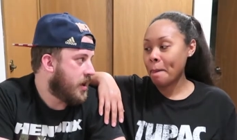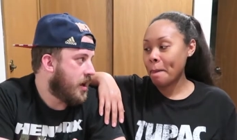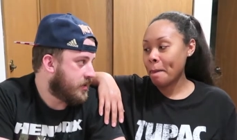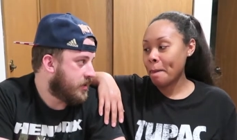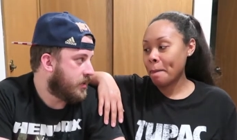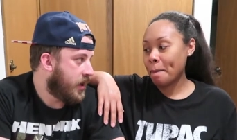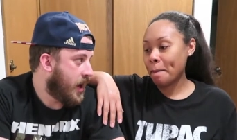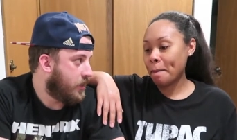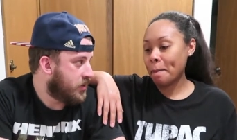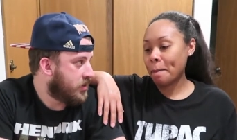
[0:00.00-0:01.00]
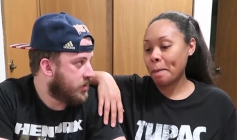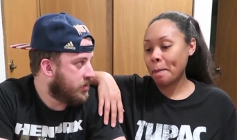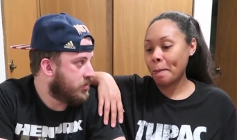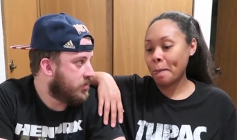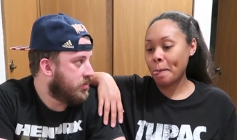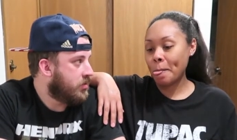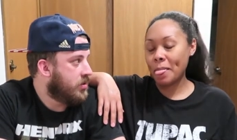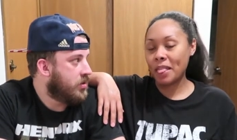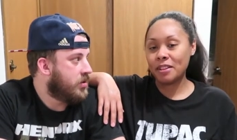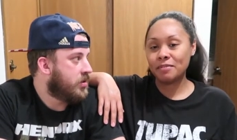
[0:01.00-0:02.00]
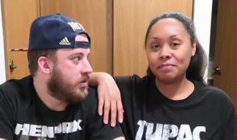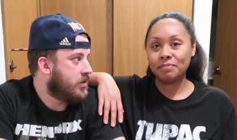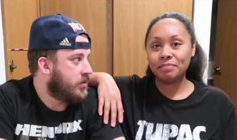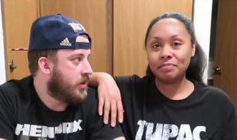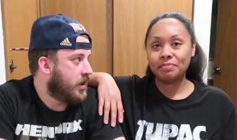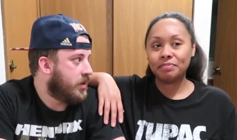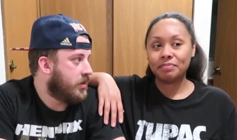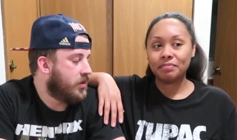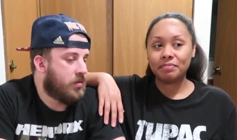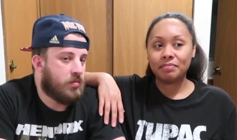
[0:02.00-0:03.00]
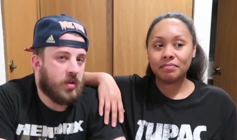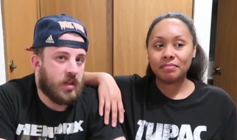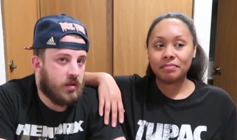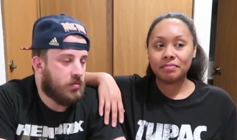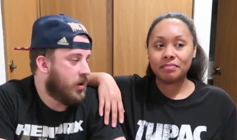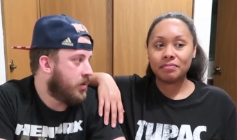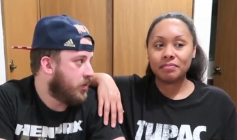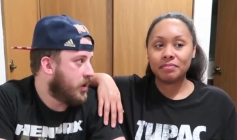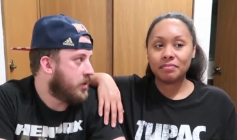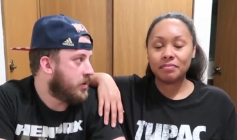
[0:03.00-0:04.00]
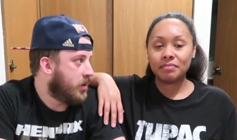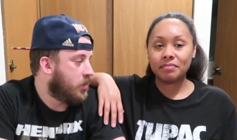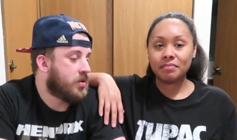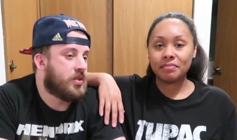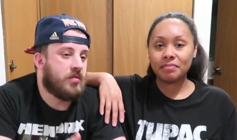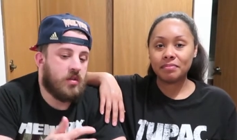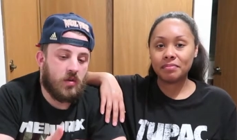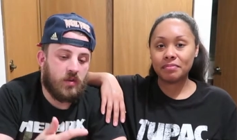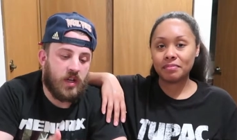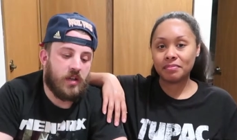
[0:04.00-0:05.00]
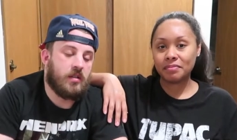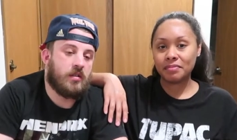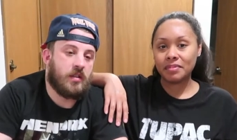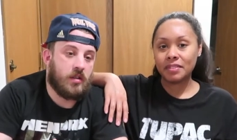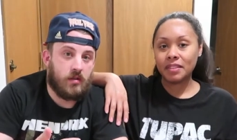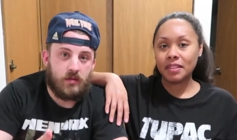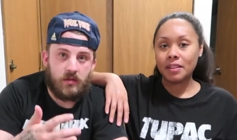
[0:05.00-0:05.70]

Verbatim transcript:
Speaker 1: constantly happened to you, then you know, bring it up right away. Like once you know that, like